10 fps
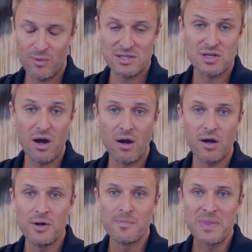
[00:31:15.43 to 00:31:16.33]

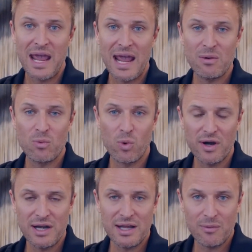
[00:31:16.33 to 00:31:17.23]
are, and
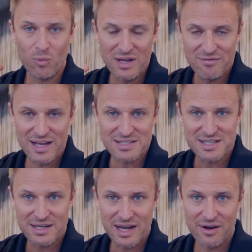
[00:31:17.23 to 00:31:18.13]
we invest
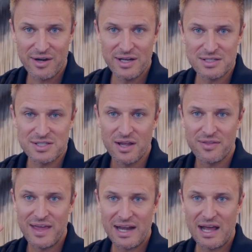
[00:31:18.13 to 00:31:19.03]
in areas
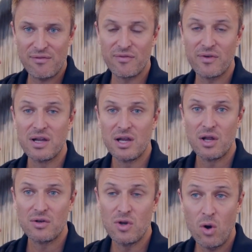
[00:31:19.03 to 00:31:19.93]
that have
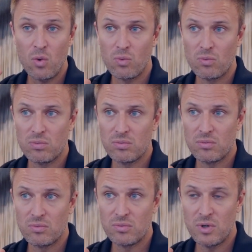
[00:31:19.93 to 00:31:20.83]
no
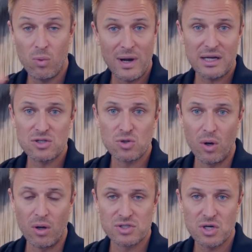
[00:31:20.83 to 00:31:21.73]
rent
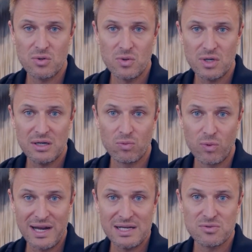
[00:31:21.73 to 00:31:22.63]
control. So you can
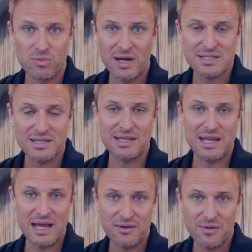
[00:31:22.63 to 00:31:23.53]
raise rents at the
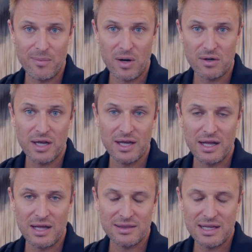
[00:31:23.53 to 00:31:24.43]
end of the market,
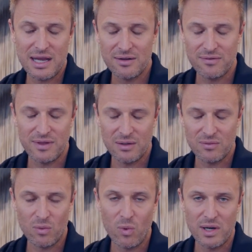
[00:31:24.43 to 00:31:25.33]
at the end of the
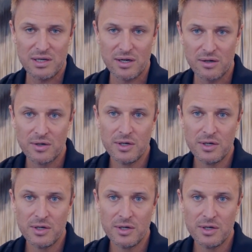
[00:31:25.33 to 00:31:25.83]
1 year